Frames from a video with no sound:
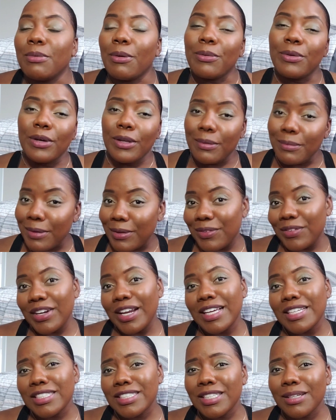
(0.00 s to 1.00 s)
Are we going to be in a
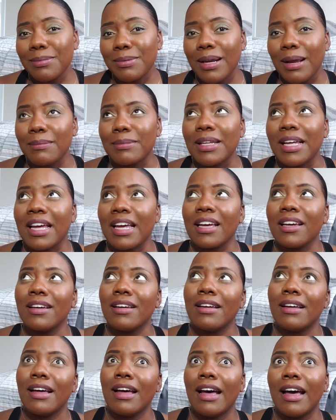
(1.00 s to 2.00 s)
relationship? And I'm like,
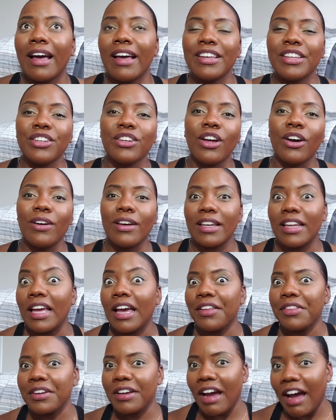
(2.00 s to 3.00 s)
and the
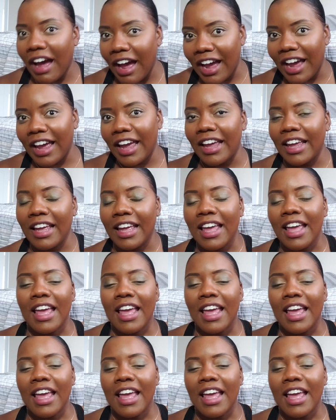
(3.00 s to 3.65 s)
other guy,